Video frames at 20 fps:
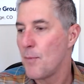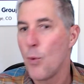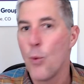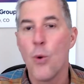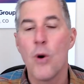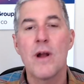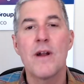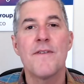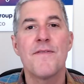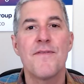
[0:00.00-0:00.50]

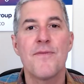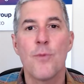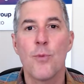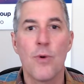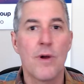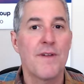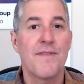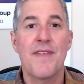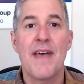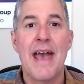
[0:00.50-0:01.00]
What
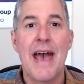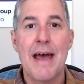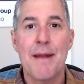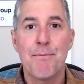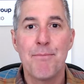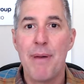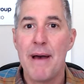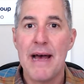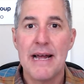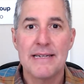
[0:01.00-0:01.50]
if they
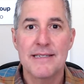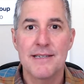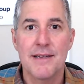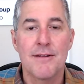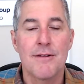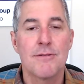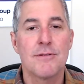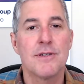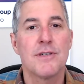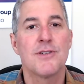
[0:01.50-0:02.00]
had pets and
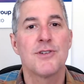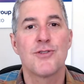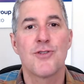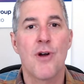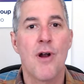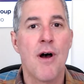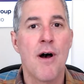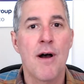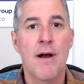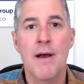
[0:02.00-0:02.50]
there's a
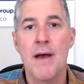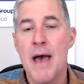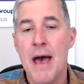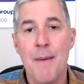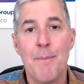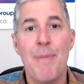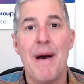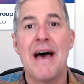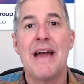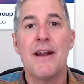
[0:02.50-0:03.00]
strong
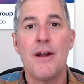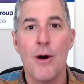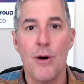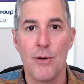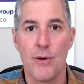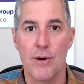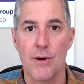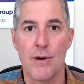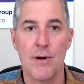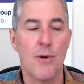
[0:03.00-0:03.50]
pet
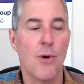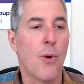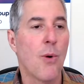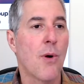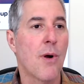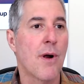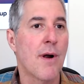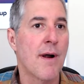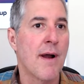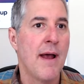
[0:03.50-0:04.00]
odor,
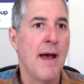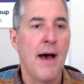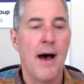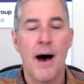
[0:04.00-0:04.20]
or